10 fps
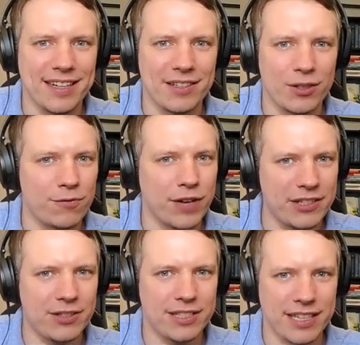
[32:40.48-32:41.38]
you
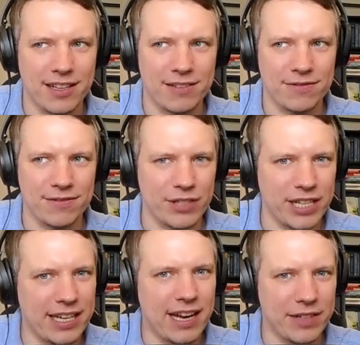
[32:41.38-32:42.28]
find yourself
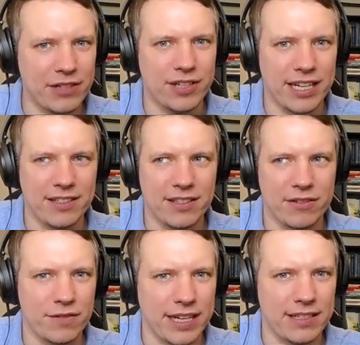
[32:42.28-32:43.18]
really having created a
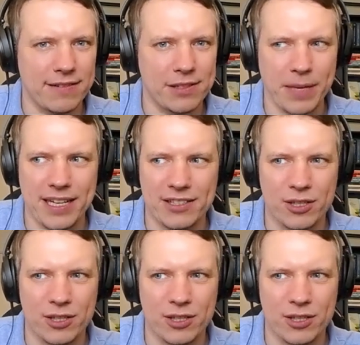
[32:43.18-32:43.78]
reflective space.